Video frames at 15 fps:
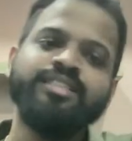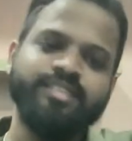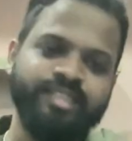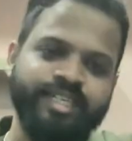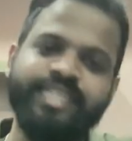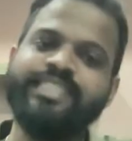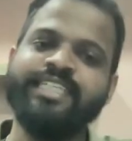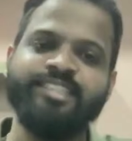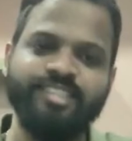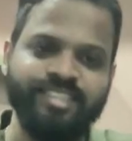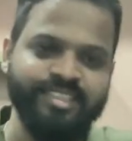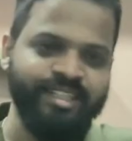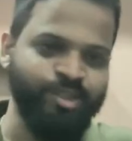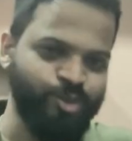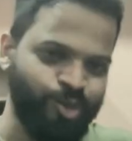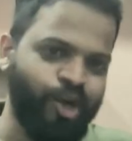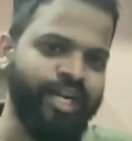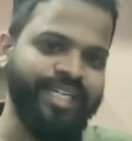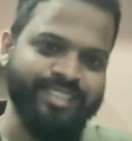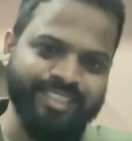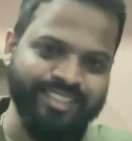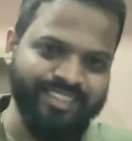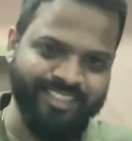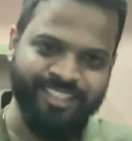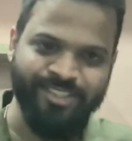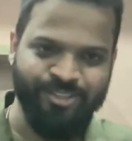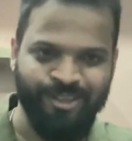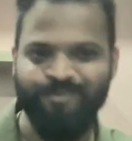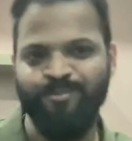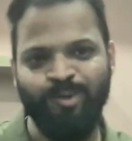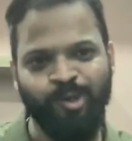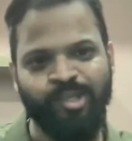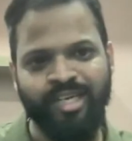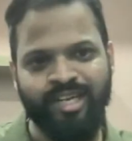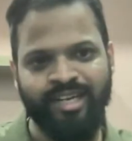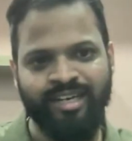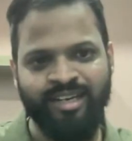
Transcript: certain sections that do not exist in desktop mode